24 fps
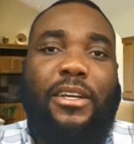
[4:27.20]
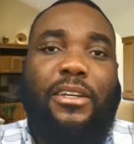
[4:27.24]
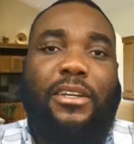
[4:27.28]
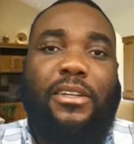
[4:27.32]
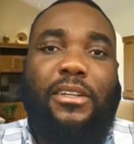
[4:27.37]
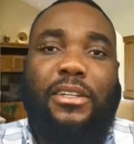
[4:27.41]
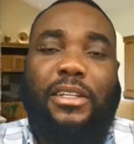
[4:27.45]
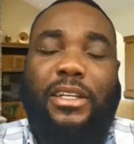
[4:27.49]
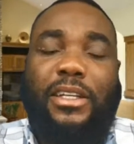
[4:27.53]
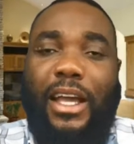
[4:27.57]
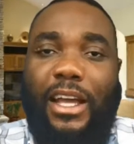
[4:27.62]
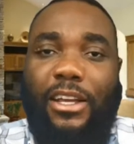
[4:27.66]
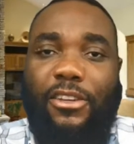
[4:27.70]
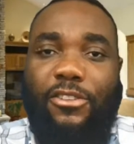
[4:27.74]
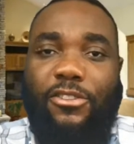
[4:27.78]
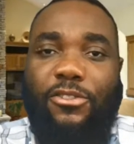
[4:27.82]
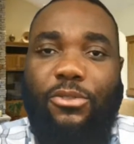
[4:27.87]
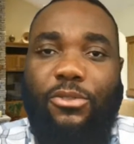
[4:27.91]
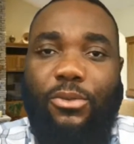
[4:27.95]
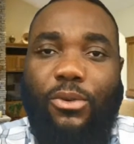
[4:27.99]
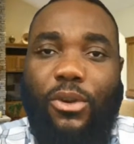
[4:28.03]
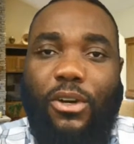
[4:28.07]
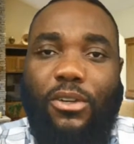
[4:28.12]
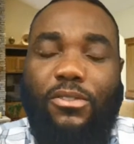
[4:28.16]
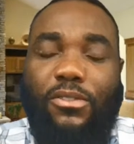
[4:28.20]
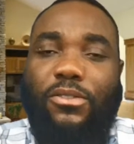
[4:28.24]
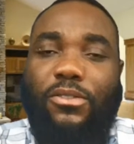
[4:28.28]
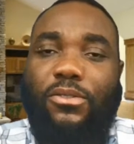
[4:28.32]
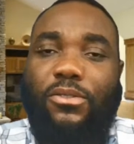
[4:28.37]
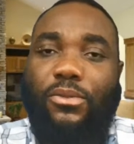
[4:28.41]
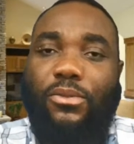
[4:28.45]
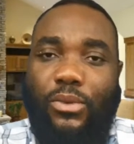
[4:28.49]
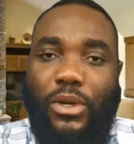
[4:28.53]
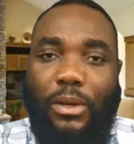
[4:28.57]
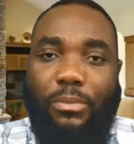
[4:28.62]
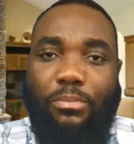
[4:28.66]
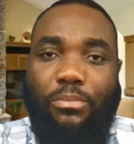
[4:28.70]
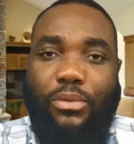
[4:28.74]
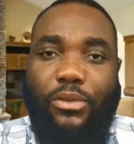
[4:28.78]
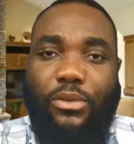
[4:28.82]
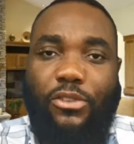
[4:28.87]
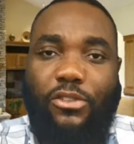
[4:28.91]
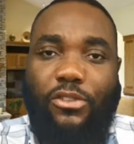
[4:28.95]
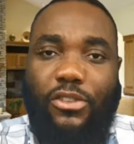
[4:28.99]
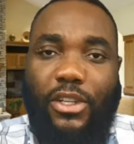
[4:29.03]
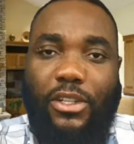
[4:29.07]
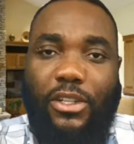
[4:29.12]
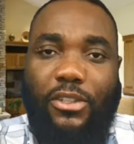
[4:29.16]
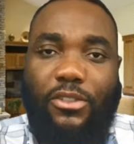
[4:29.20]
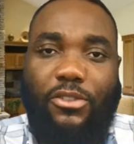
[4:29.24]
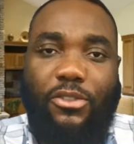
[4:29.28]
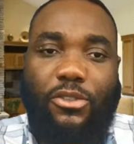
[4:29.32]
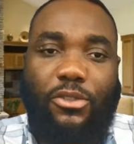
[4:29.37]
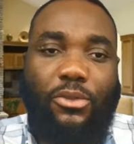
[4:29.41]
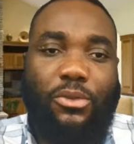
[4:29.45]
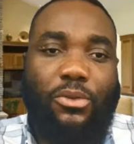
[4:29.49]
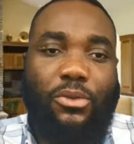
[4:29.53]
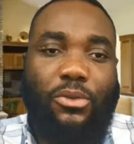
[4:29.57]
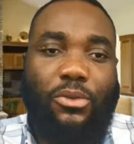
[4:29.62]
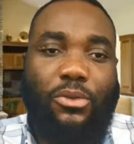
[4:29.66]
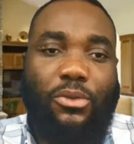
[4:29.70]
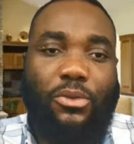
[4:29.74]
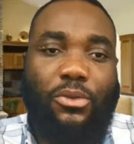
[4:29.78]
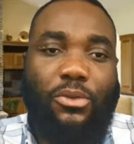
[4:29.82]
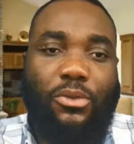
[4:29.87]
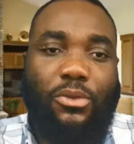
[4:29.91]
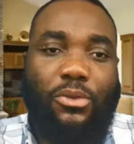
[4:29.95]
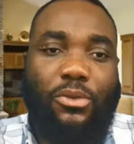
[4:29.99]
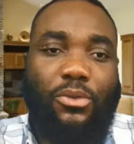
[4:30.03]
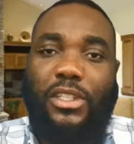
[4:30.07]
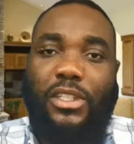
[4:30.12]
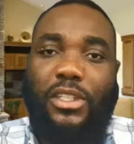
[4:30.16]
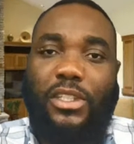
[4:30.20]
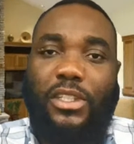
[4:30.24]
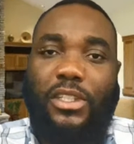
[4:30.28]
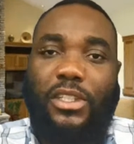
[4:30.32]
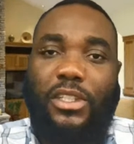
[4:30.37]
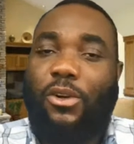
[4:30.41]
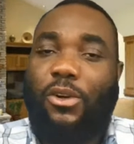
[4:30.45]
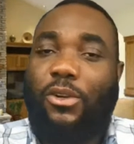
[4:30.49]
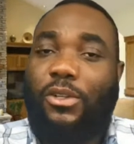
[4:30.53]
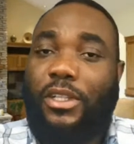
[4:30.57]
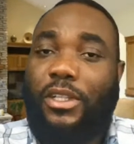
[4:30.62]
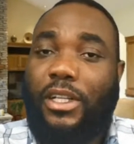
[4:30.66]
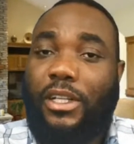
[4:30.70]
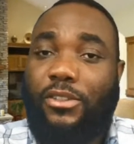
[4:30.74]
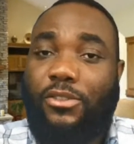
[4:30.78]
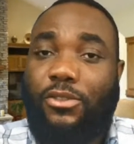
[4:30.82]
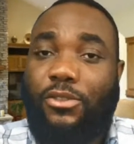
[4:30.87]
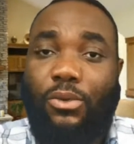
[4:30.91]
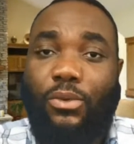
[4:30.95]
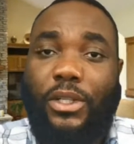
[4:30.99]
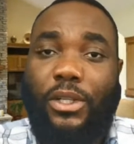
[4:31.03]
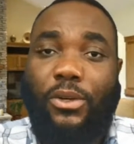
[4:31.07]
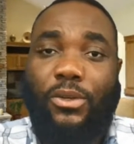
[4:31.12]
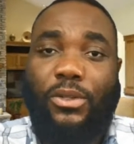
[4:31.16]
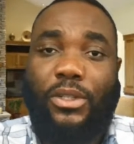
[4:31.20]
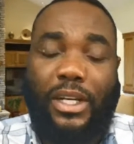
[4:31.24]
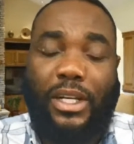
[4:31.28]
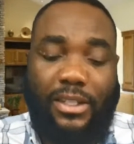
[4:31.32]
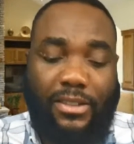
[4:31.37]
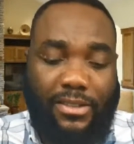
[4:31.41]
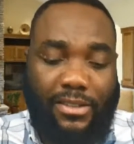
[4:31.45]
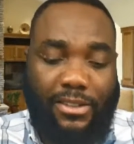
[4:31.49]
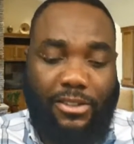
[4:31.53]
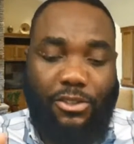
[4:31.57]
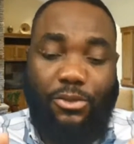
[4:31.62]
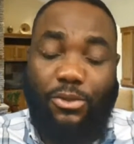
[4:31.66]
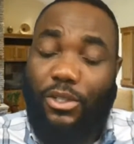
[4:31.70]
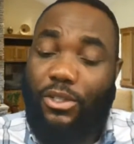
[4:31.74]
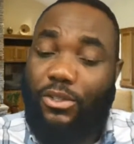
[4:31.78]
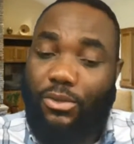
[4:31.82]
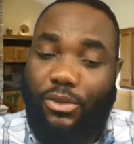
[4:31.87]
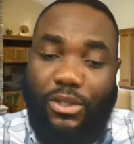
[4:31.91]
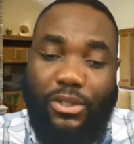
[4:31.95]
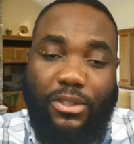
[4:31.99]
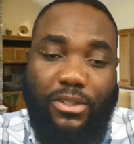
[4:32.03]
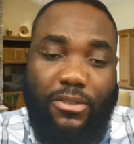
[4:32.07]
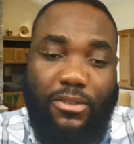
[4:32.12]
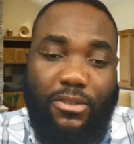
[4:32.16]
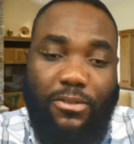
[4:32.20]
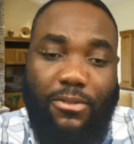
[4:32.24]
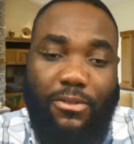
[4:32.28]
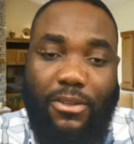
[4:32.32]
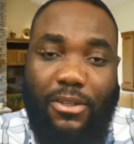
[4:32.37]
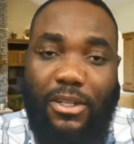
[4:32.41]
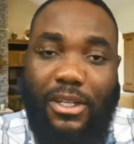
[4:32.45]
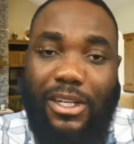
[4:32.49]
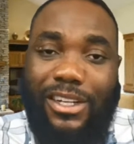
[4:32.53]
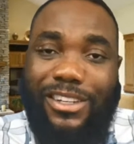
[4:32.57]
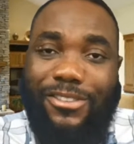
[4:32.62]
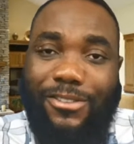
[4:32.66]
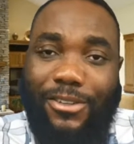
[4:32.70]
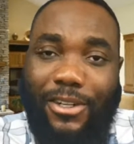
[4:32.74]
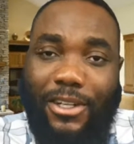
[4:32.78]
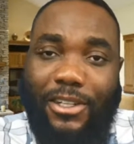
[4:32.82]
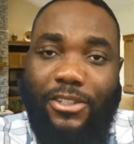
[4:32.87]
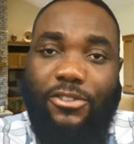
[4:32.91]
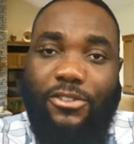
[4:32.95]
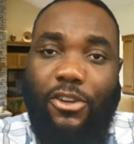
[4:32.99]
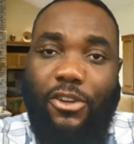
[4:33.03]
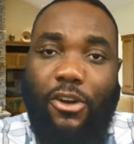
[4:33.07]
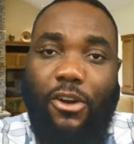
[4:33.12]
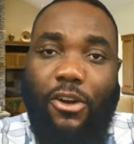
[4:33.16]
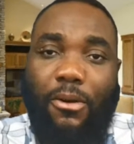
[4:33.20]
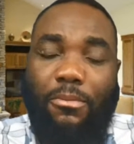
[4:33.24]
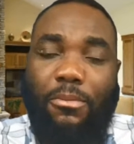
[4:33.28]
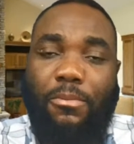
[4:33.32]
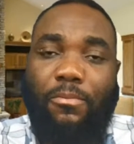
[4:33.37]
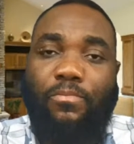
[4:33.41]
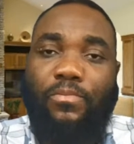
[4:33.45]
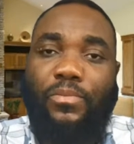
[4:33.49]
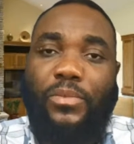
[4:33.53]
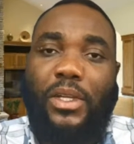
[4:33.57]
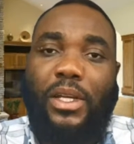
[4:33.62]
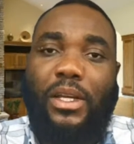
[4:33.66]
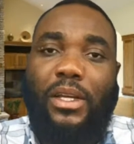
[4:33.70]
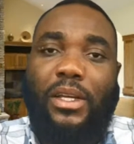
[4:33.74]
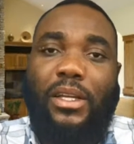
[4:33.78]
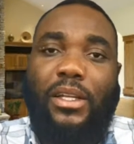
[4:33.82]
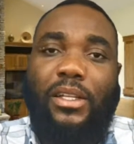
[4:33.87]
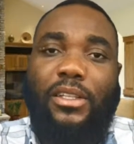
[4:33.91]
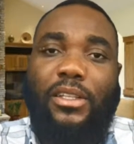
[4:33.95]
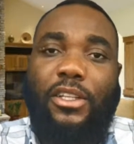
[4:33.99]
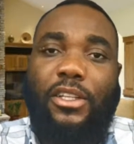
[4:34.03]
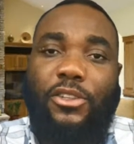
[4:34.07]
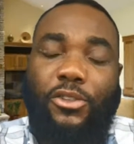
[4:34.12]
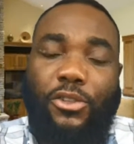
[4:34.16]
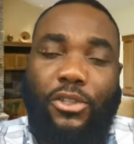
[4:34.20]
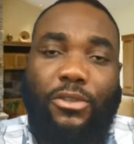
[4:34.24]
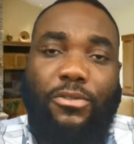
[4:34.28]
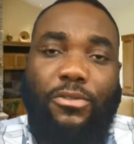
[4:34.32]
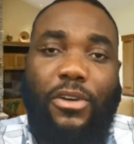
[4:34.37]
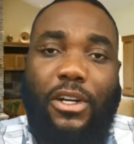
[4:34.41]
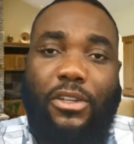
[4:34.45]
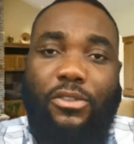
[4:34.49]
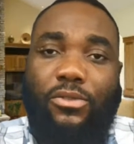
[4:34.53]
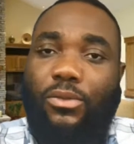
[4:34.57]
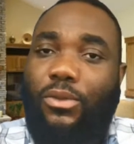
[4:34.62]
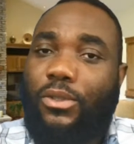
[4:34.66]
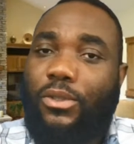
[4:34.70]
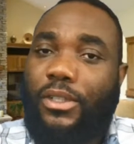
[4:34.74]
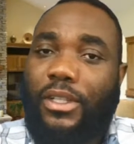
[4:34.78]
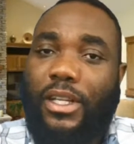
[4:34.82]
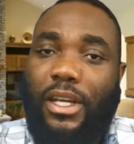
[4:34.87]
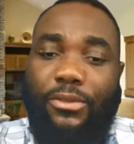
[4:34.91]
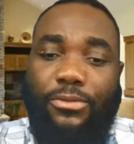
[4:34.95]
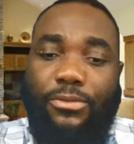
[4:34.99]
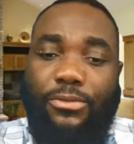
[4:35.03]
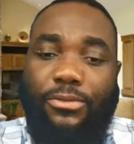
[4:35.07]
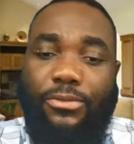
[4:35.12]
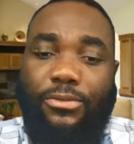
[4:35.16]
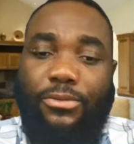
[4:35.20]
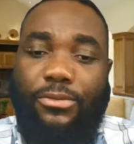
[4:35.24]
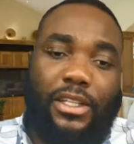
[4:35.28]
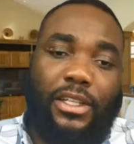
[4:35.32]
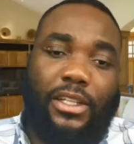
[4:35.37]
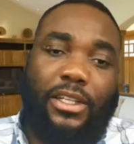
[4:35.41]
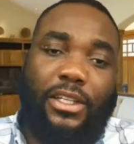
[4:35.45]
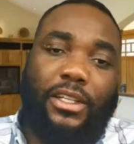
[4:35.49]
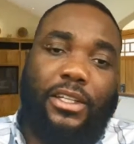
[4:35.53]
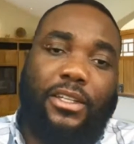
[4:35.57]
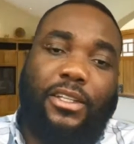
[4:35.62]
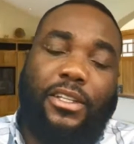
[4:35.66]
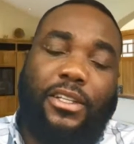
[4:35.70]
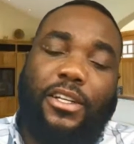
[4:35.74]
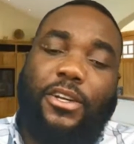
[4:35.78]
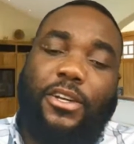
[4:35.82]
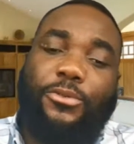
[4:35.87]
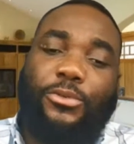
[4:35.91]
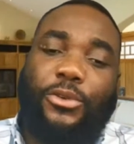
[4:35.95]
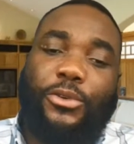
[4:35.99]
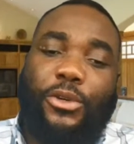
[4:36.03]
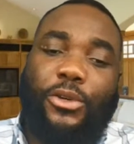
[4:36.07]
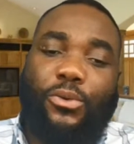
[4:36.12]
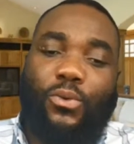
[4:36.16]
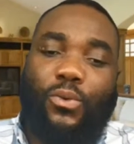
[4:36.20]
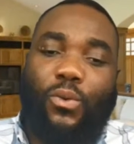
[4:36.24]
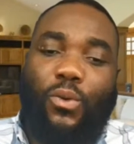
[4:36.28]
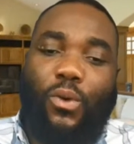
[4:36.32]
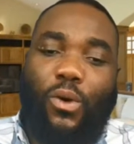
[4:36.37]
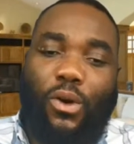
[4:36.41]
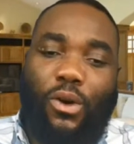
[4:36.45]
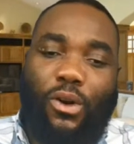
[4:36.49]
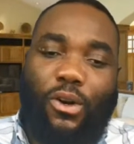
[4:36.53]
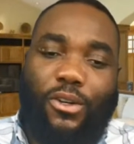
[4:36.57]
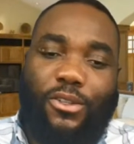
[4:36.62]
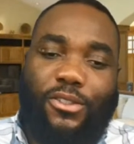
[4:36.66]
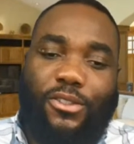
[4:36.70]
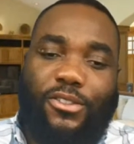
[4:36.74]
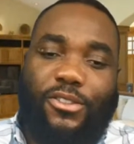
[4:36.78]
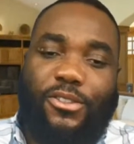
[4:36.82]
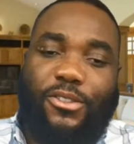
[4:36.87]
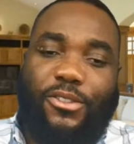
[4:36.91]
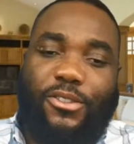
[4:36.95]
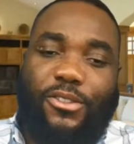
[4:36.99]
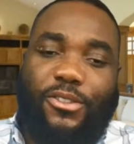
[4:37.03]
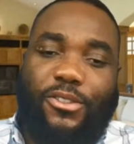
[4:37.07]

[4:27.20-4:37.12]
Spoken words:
cash to us, we appreciate you. We see all that you do. We know that you are doing a great job. The universe will definitely reward you.